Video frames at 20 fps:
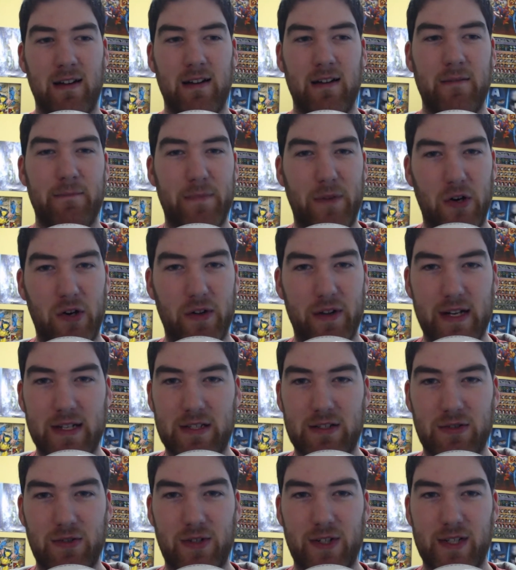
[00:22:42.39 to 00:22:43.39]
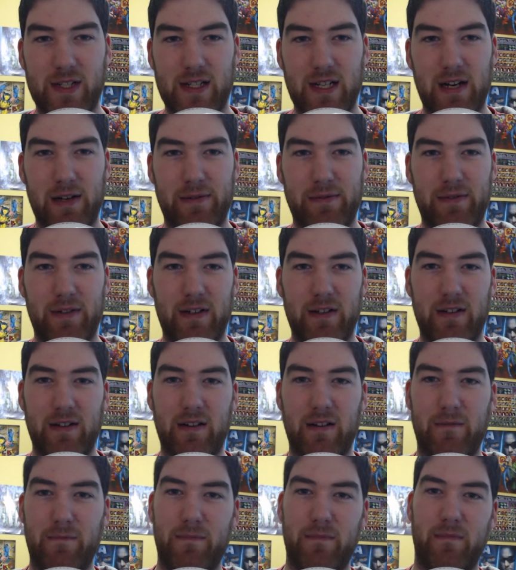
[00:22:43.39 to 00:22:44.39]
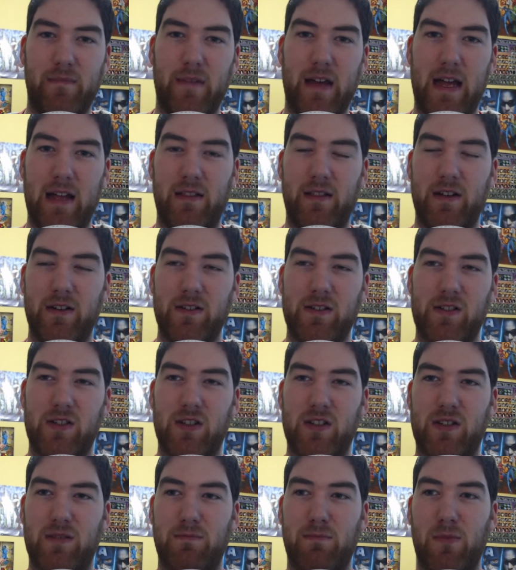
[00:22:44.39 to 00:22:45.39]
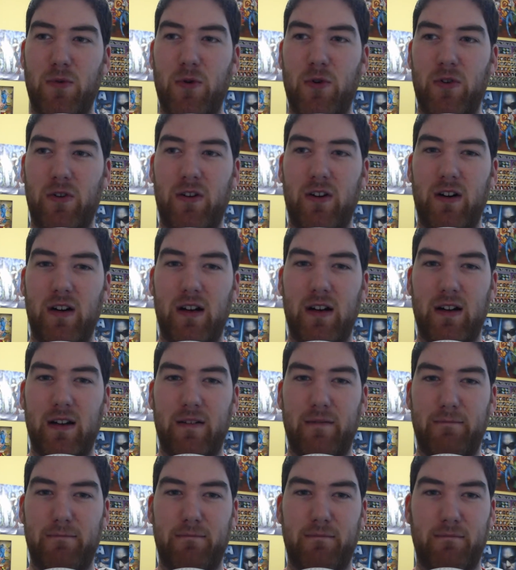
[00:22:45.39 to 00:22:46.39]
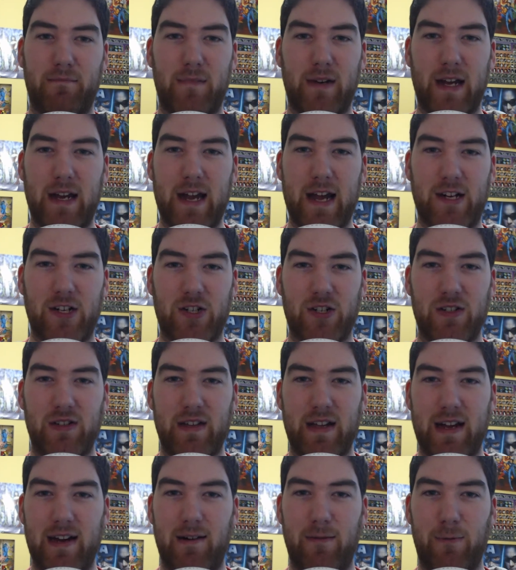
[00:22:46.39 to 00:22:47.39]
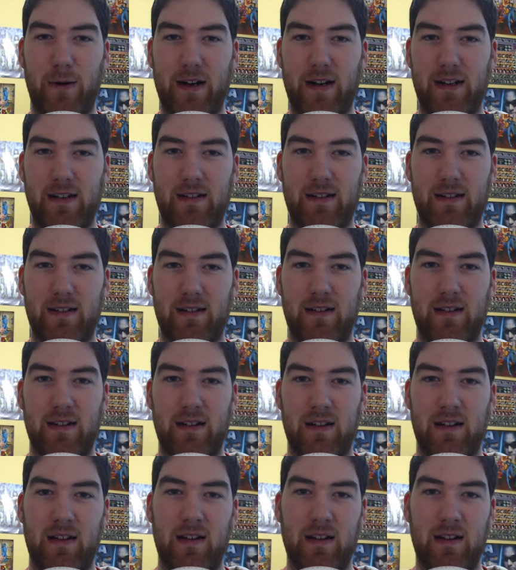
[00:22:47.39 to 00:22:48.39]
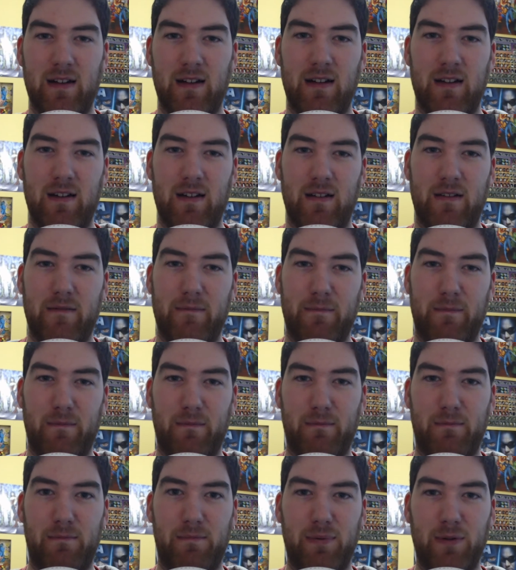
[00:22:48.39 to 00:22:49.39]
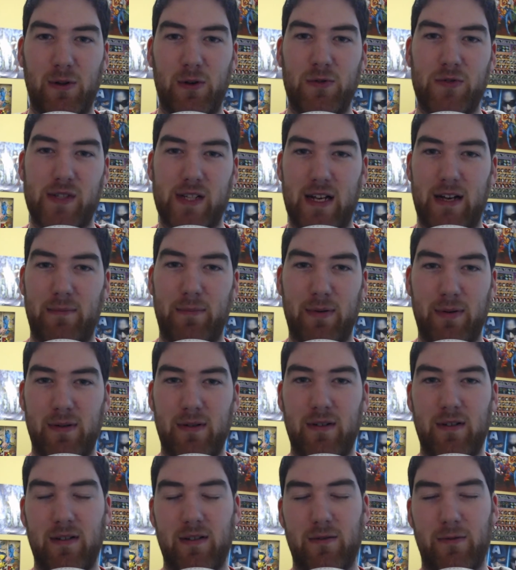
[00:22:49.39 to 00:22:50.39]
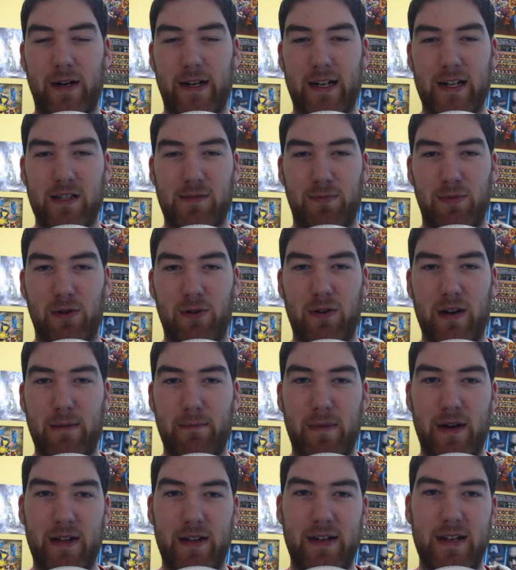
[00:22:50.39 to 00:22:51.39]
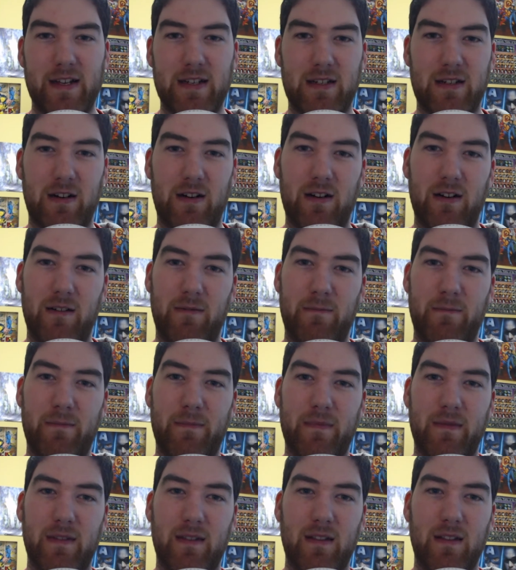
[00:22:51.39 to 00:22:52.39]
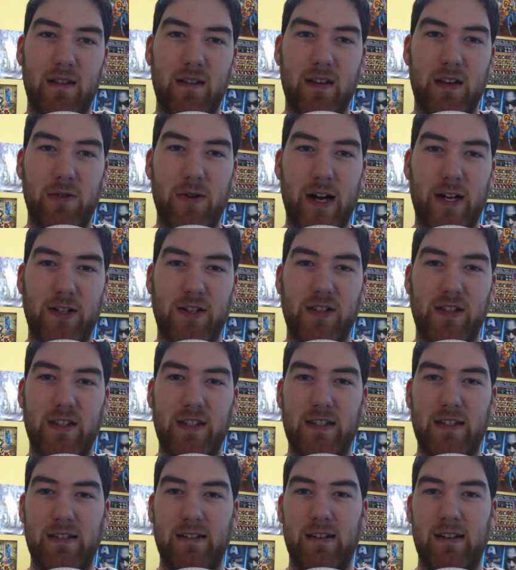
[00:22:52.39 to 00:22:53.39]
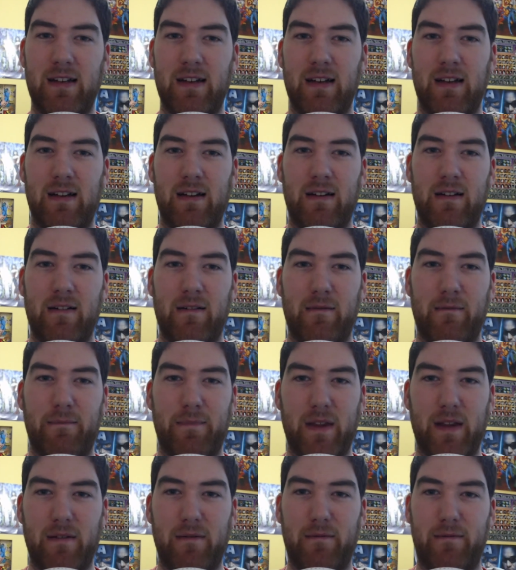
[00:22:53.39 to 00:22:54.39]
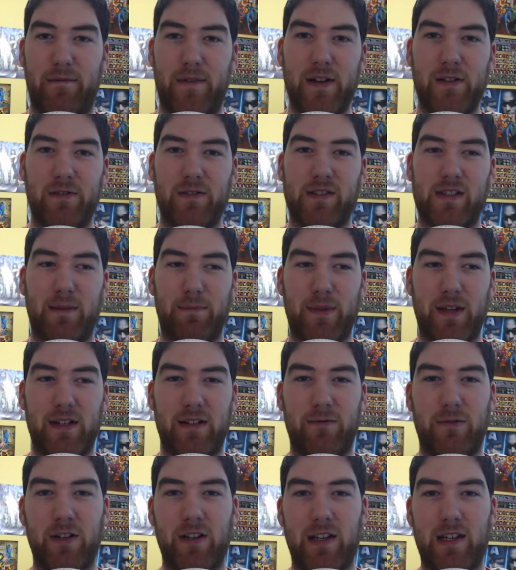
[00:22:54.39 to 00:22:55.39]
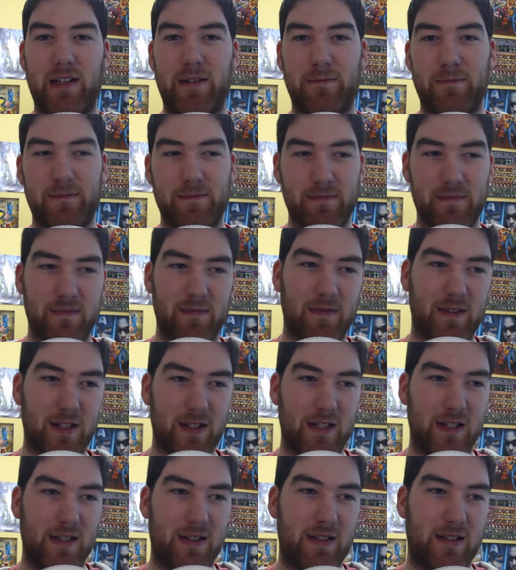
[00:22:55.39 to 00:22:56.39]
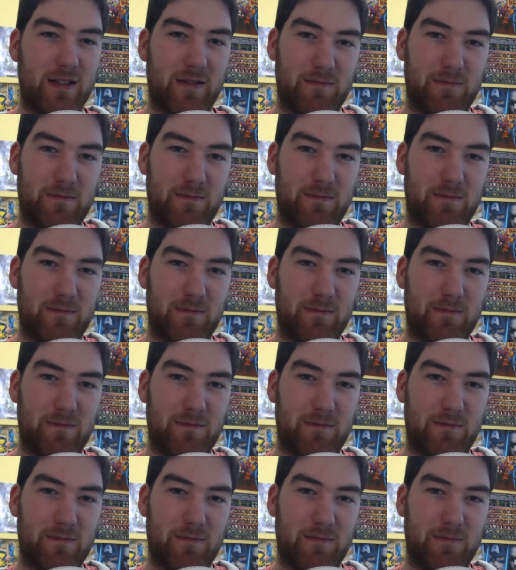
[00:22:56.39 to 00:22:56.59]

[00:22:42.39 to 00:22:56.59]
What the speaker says: all that sort of stuff, and there's just more connection there when it blows up. When it gets blown up by the Death Star, you actually feel something, really, because it's